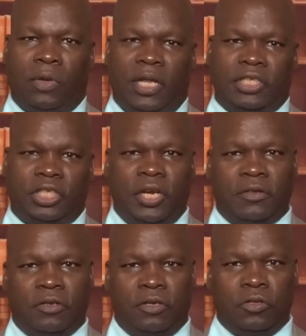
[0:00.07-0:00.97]
When I
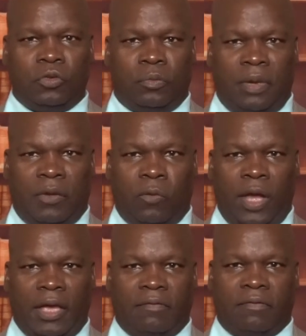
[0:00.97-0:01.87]
shared the news with my
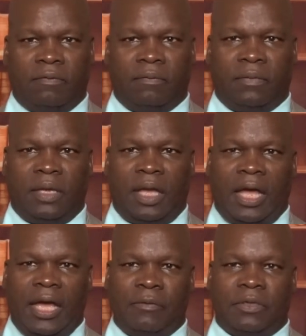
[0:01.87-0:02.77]
wife,
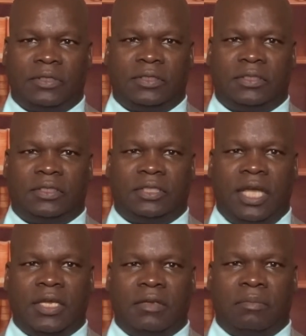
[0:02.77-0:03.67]
I was
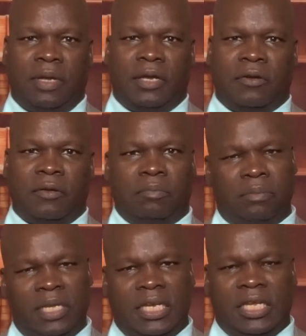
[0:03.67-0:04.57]
stunned by her
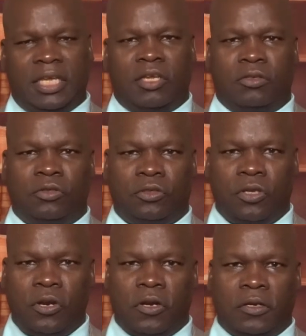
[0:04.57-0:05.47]
immediate
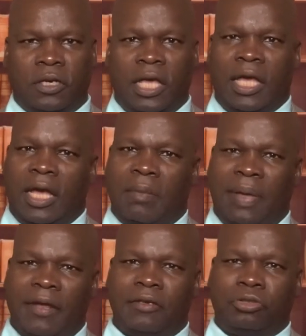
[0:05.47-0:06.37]
concern
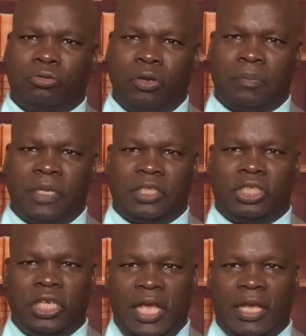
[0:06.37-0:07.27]
about a trip that
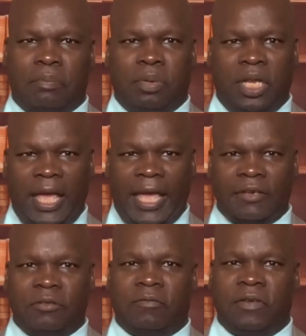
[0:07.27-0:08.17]
she had
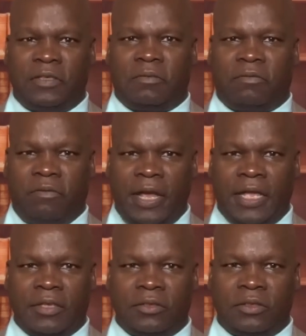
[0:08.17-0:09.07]
planned to visit
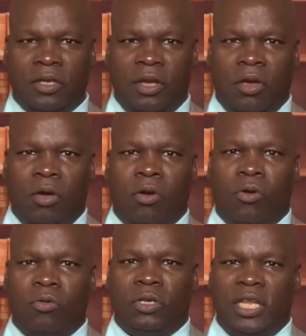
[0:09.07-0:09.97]
friends
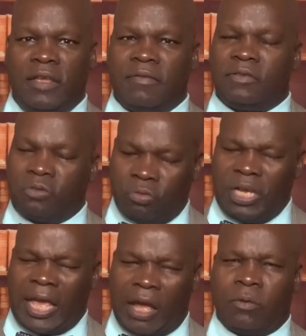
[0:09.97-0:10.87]
who lives
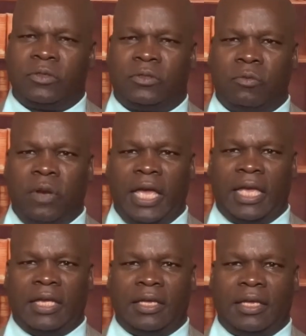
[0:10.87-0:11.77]
three hours
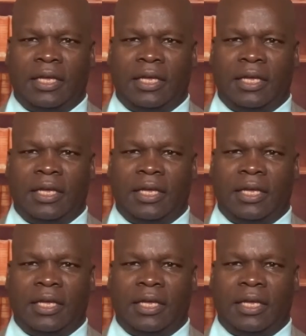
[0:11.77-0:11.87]
away,